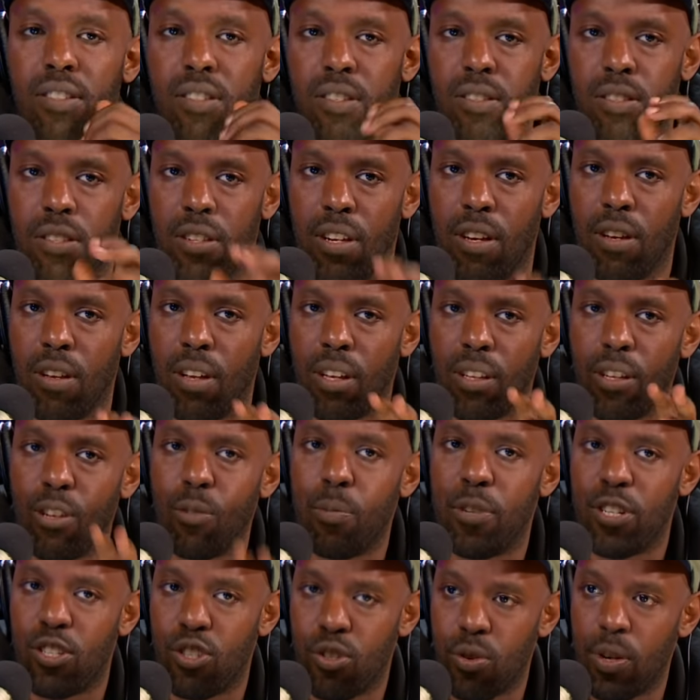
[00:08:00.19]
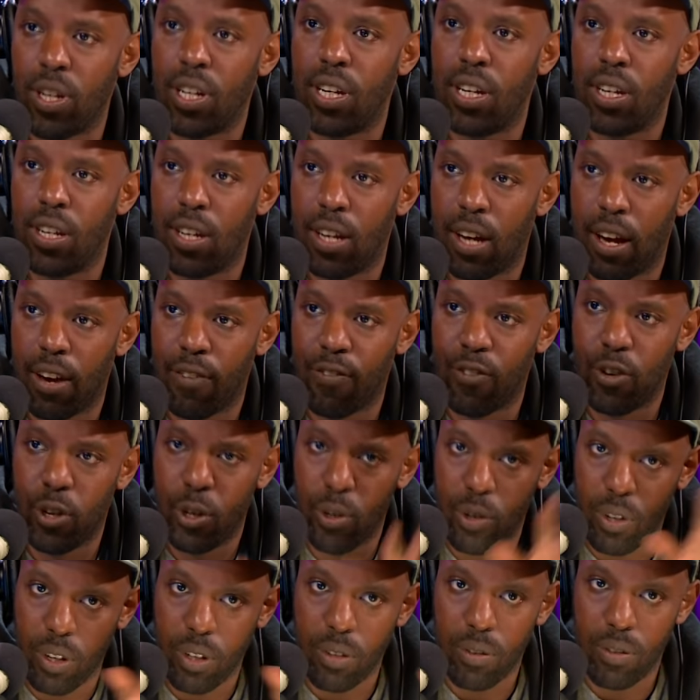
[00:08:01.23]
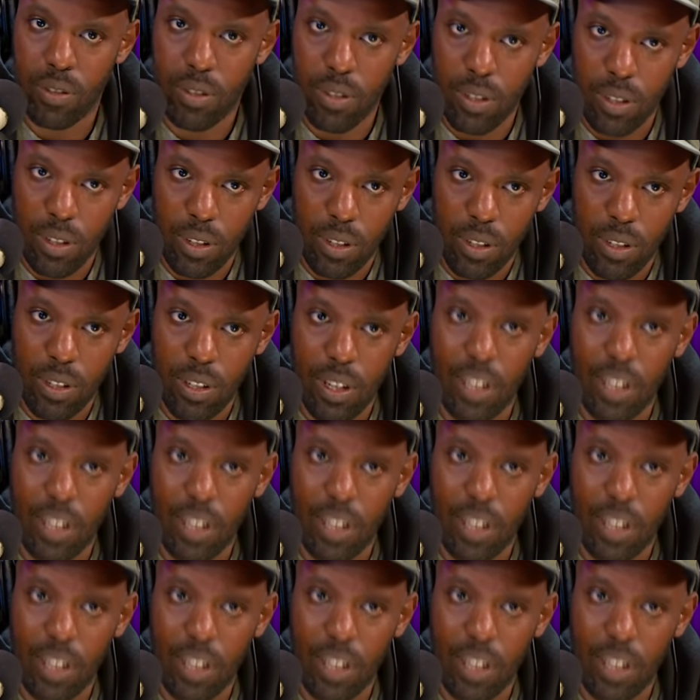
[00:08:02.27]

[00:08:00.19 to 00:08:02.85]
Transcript: this is a little bit tricky uh, for you to to